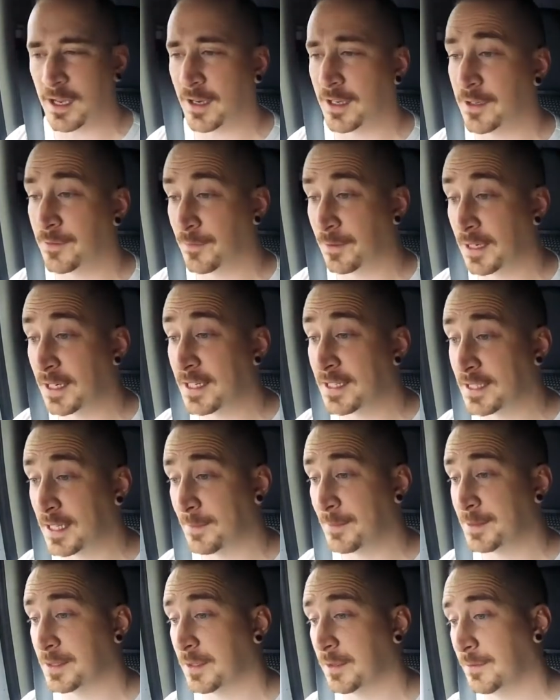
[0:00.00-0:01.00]
kind of release
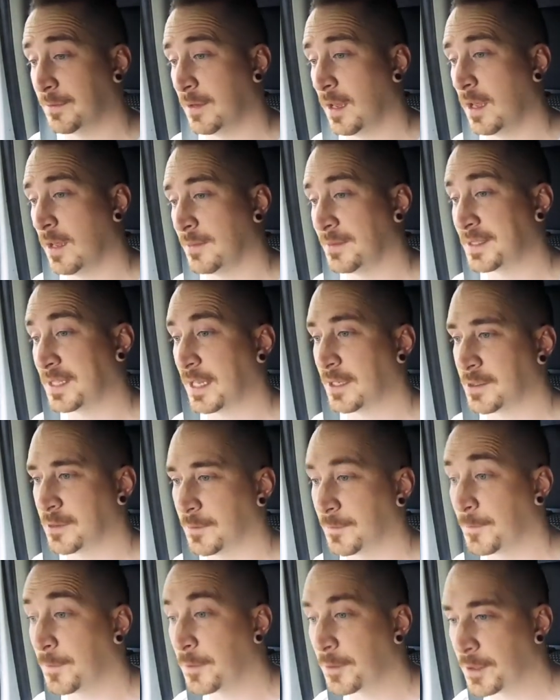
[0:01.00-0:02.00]
episode schedule
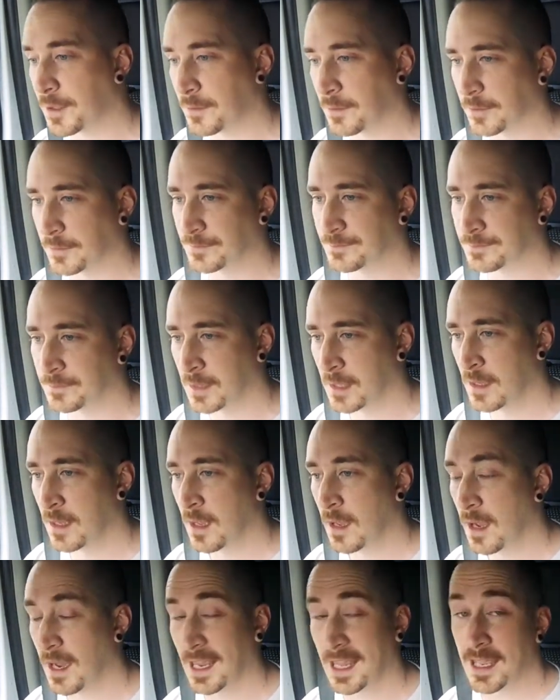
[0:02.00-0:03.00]
for you.
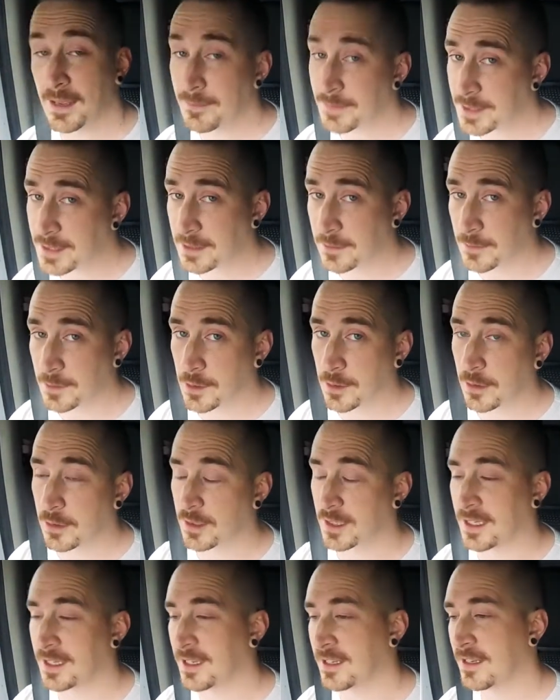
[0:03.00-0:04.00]
I am still
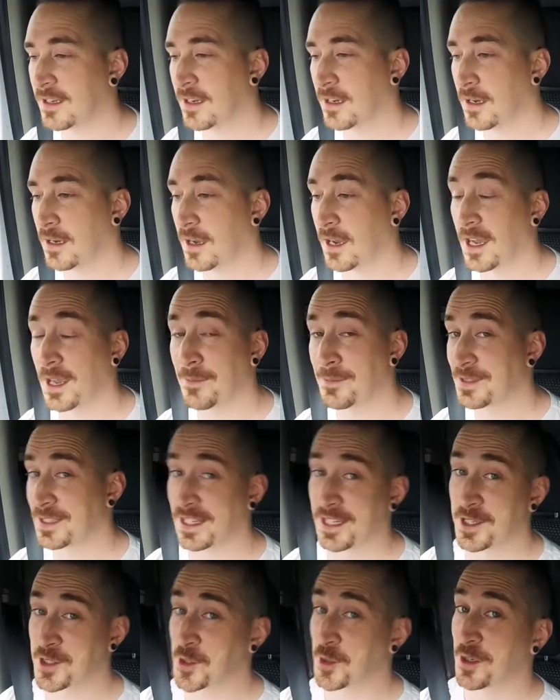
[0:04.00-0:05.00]
recording, I am
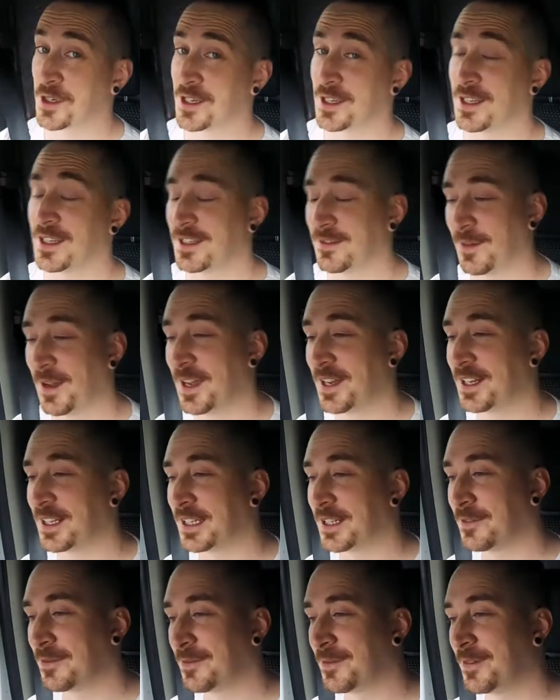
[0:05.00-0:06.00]
still enjoying van
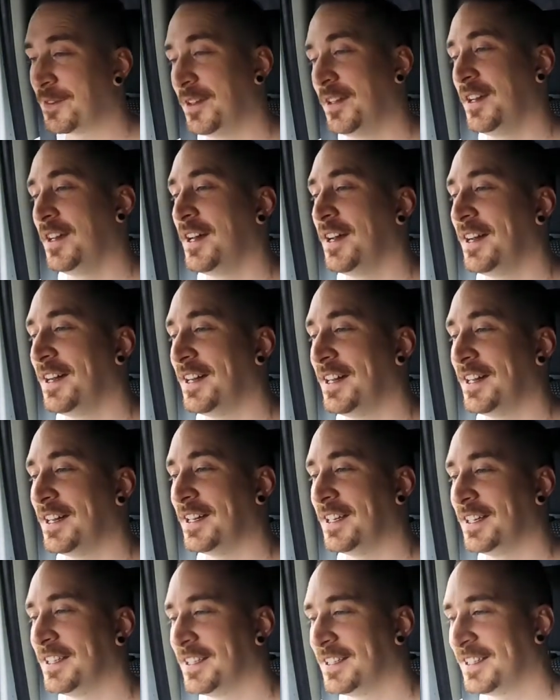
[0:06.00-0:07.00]
life.
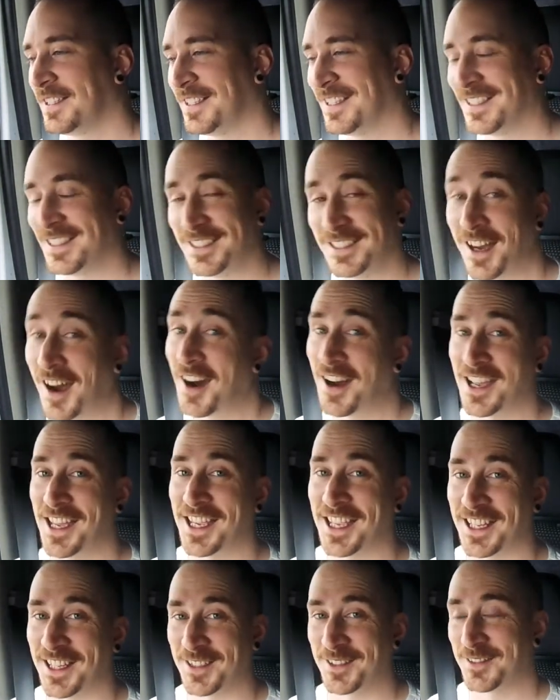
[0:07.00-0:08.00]
Yeah, hi
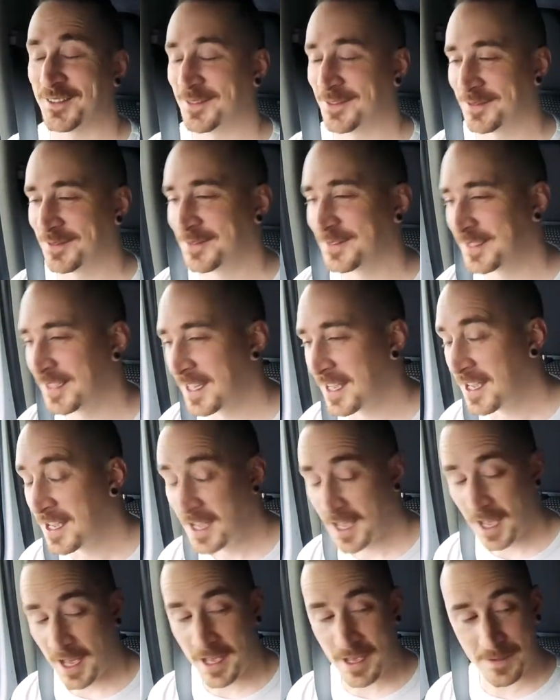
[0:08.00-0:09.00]
again.
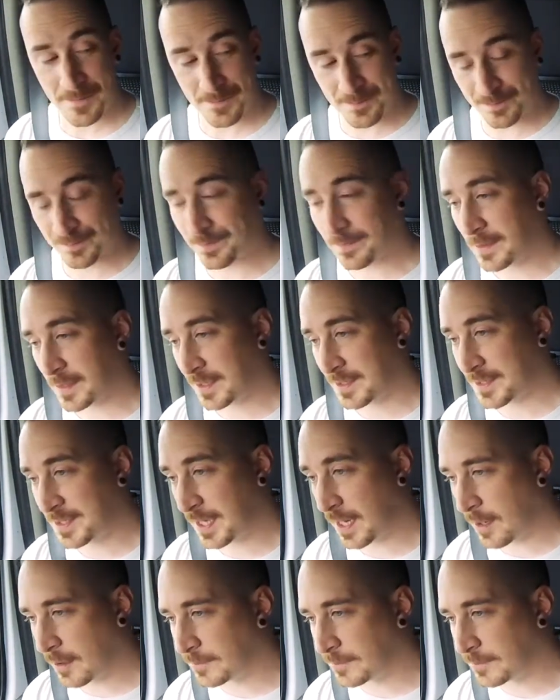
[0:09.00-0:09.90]
I'm just